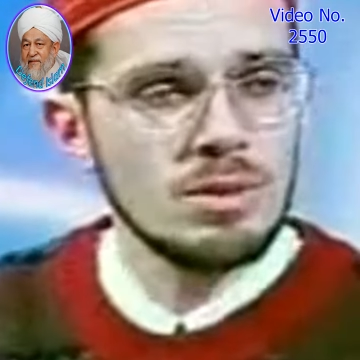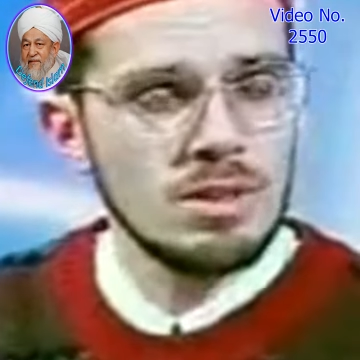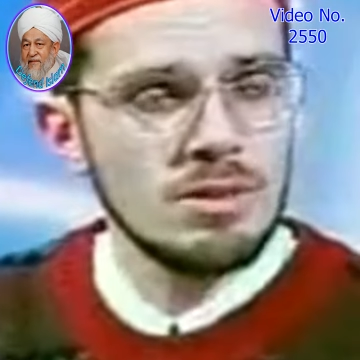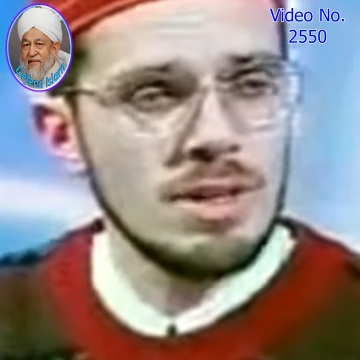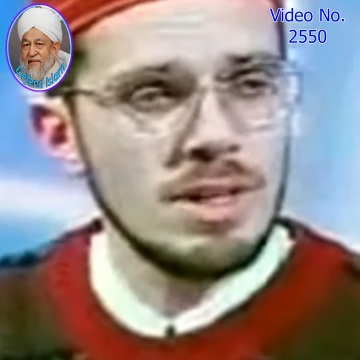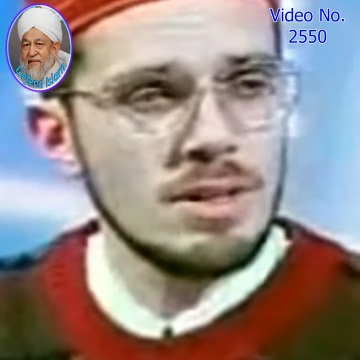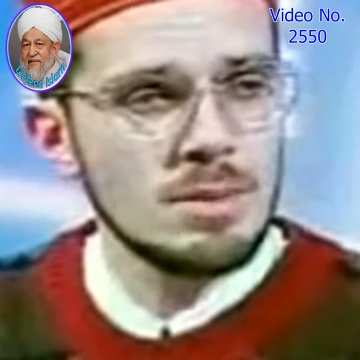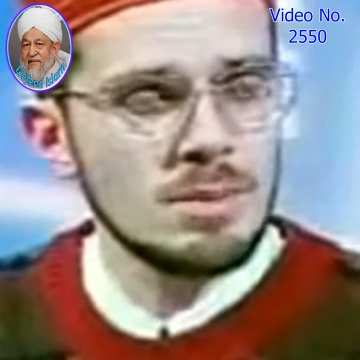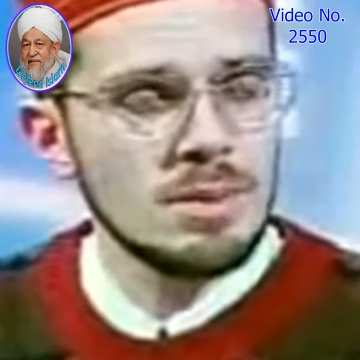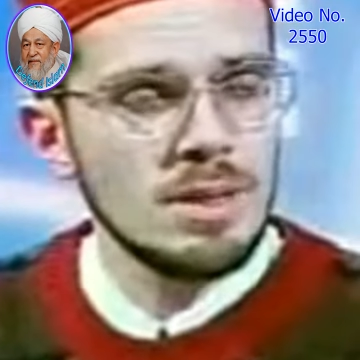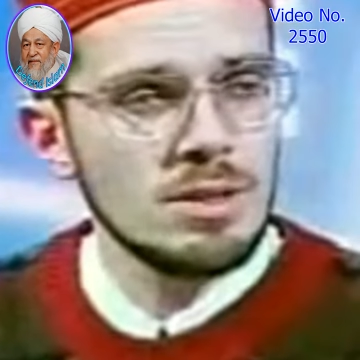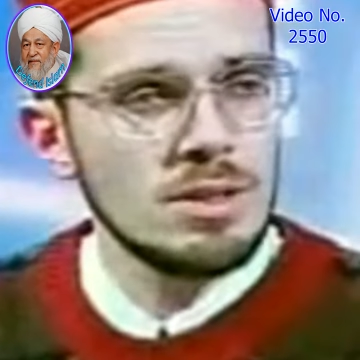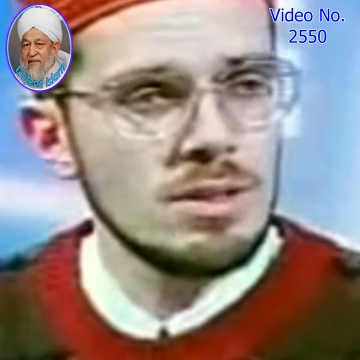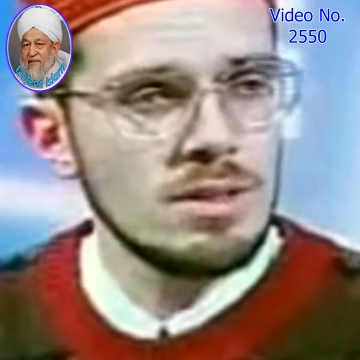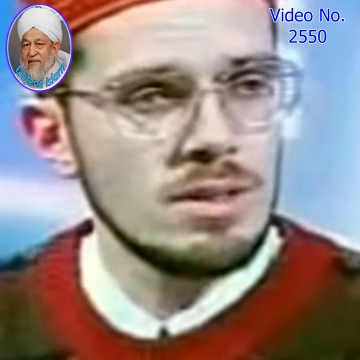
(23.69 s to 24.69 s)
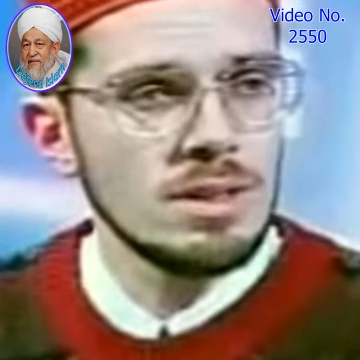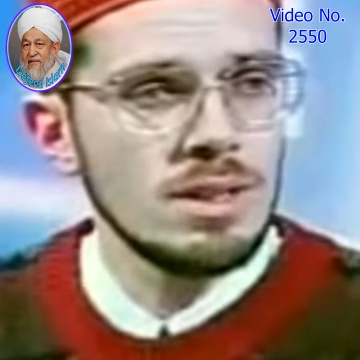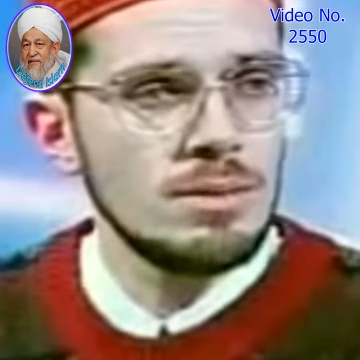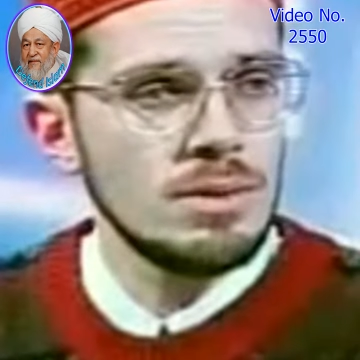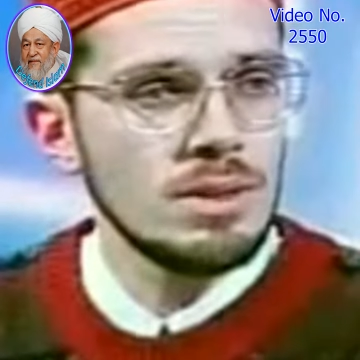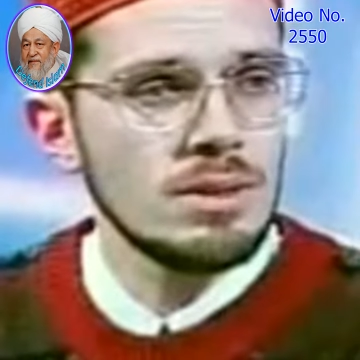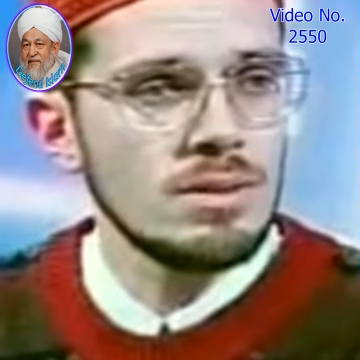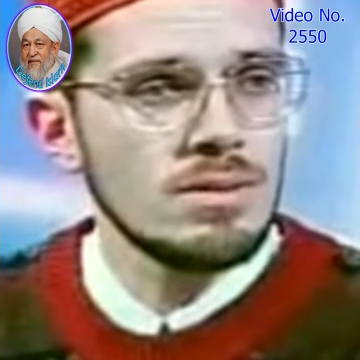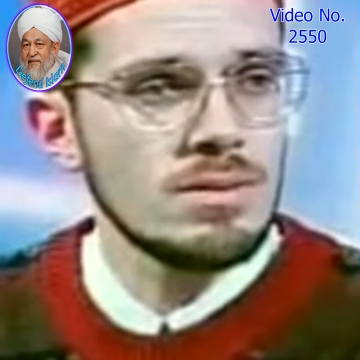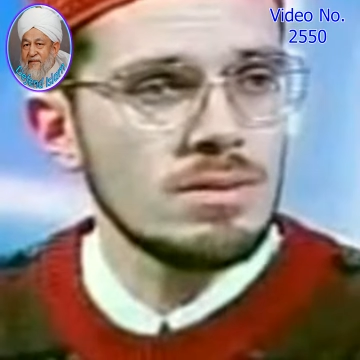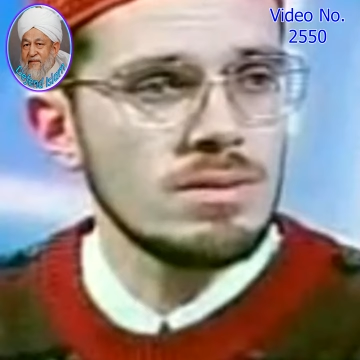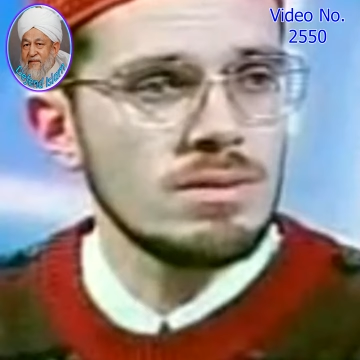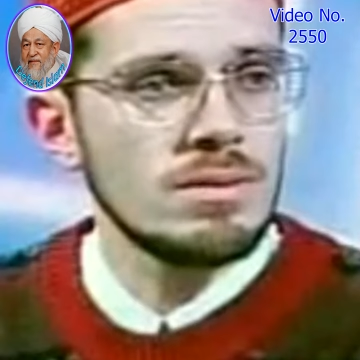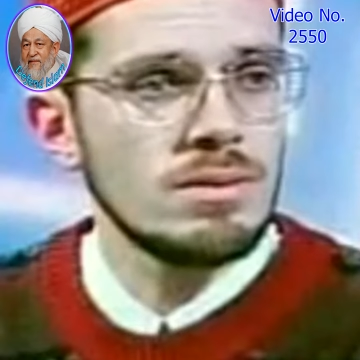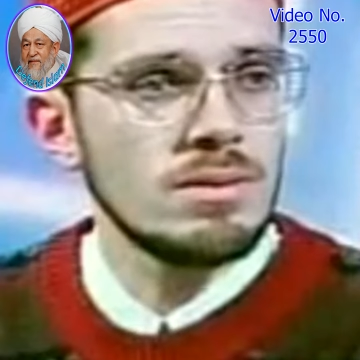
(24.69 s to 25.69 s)
Speaker 1: Was there any special
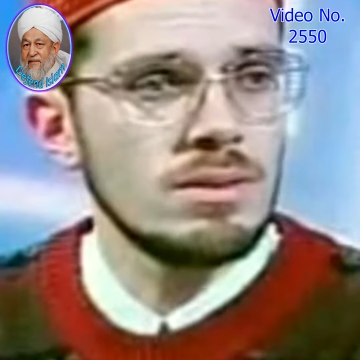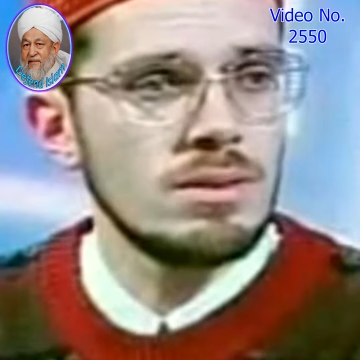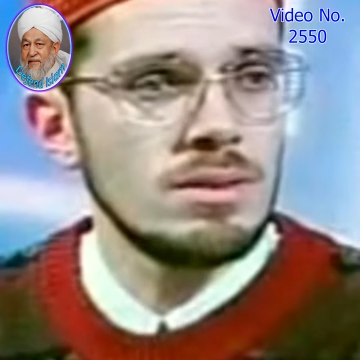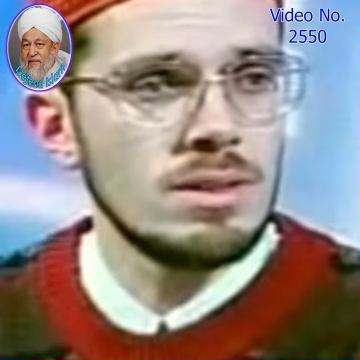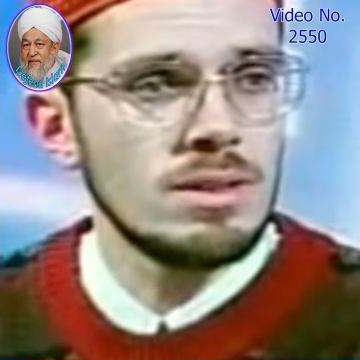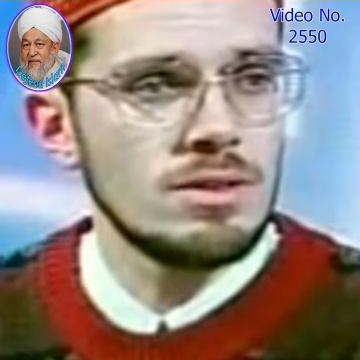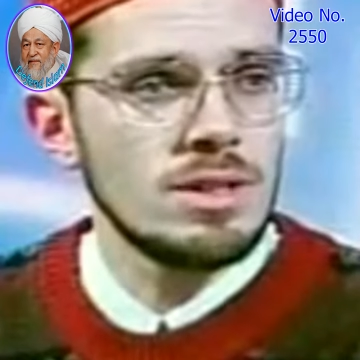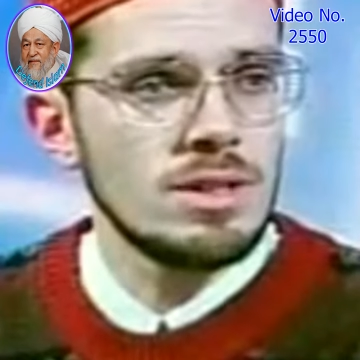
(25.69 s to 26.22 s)
significance to no. this